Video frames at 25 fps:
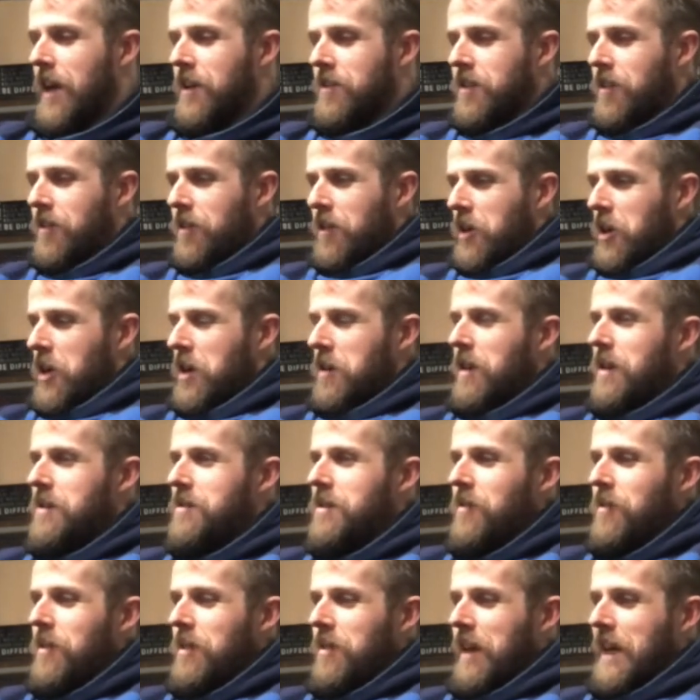There's nothing good. There's
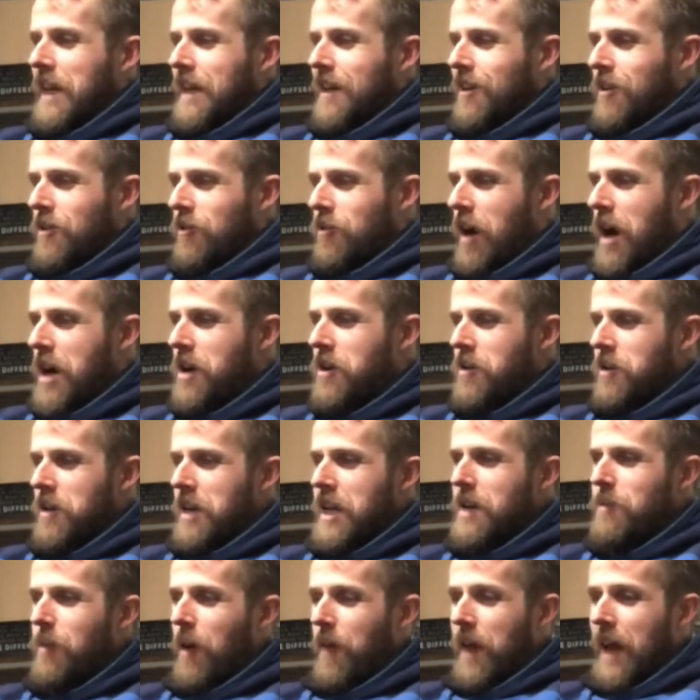nothing like great or
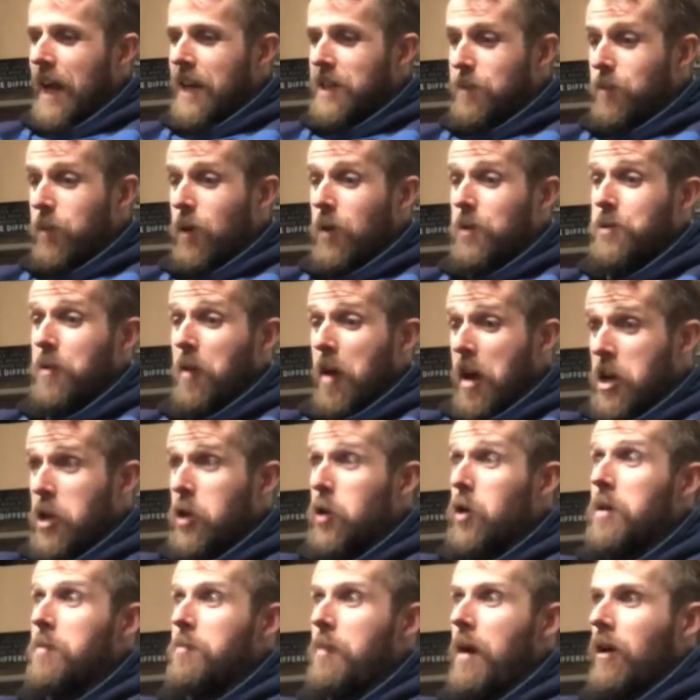unique about that as opposed to a
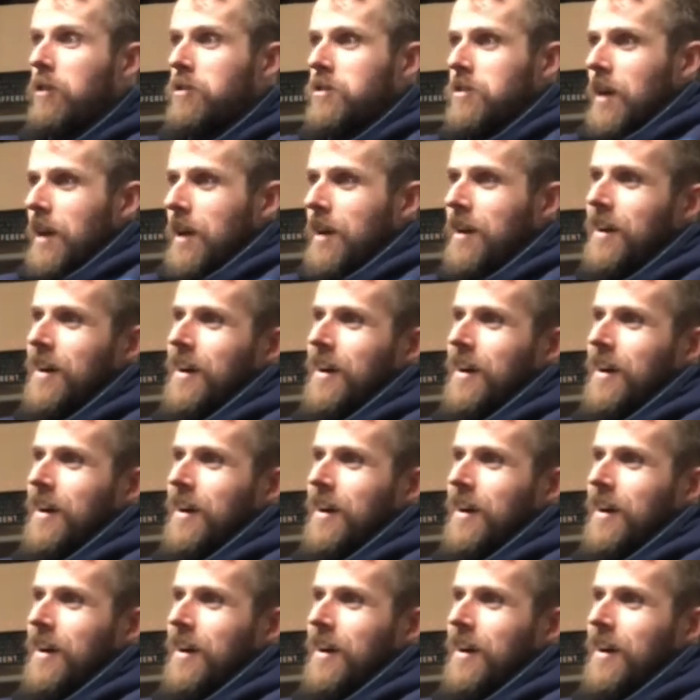good milkshake.